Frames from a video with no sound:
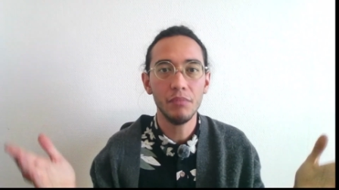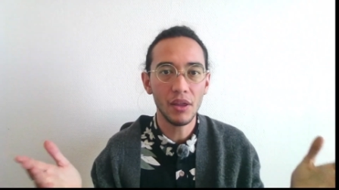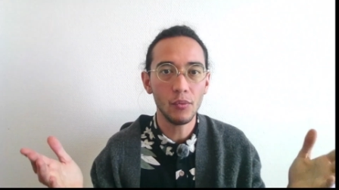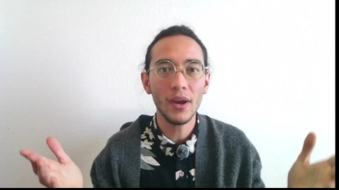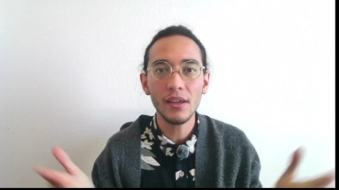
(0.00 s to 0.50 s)

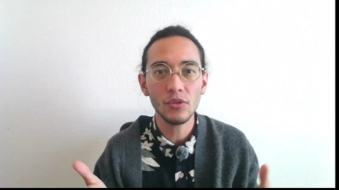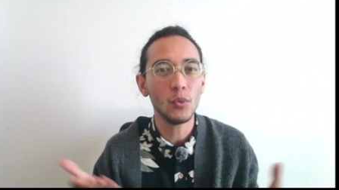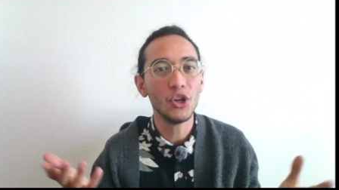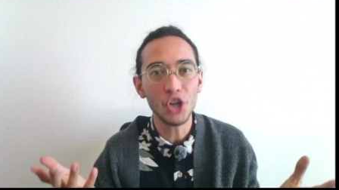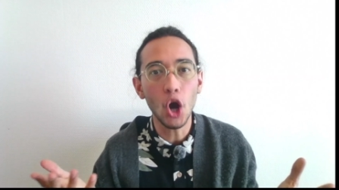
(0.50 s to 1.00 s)
By the way, the
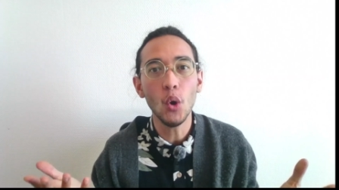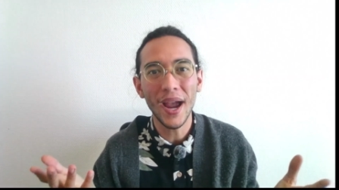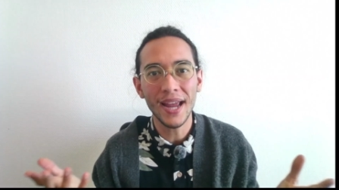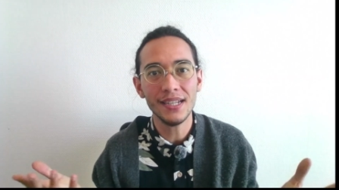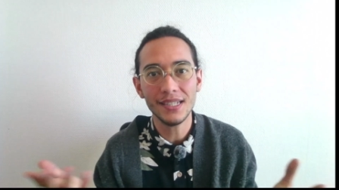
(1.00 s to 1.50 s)
word
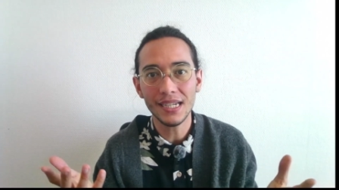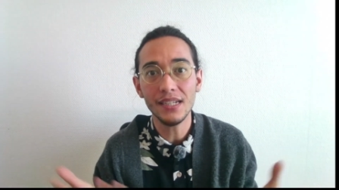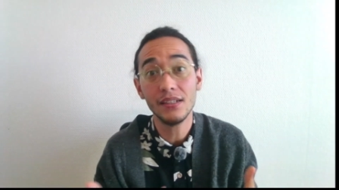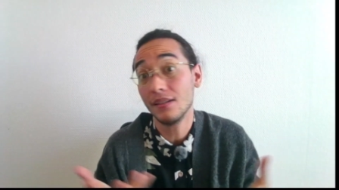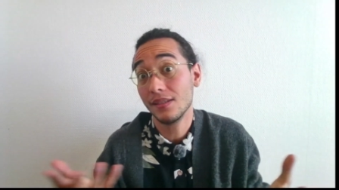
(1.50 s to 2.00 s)

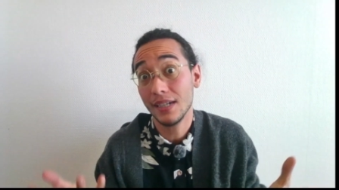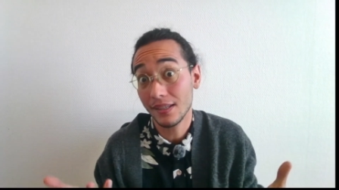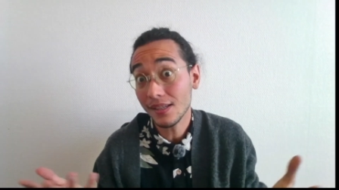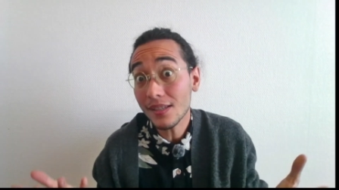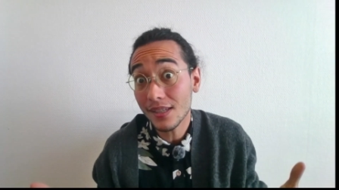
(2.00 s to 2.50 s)
"ond" doesn't
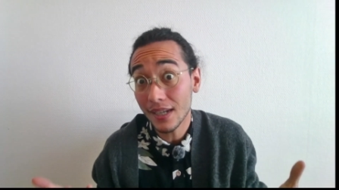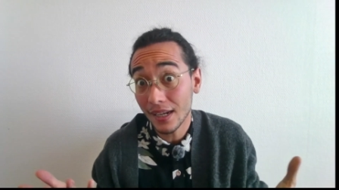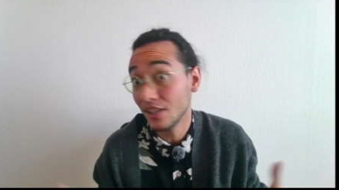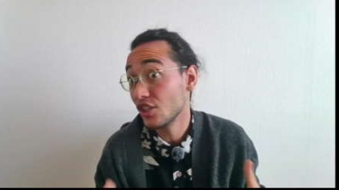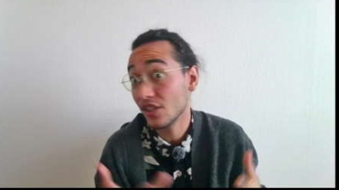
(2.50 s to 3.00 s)
exist in
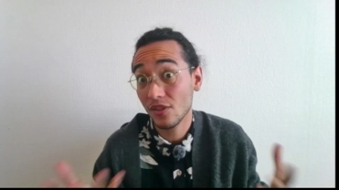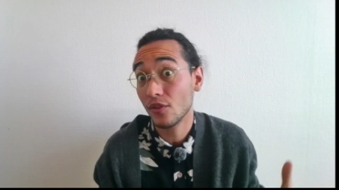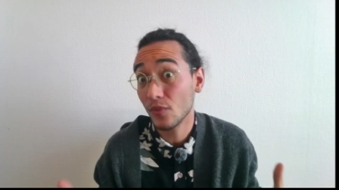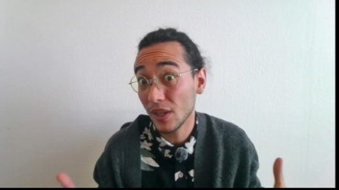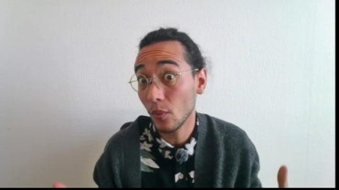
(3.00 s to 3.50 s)
English. It's not
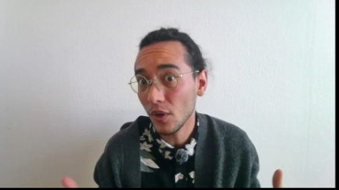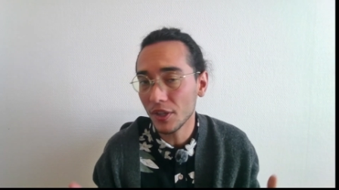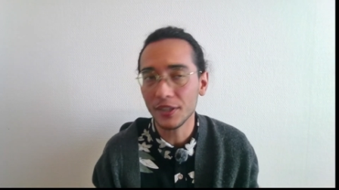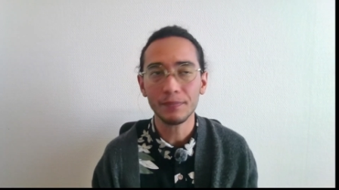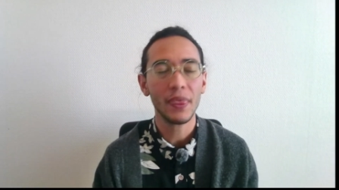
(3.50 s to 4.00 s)
a real word.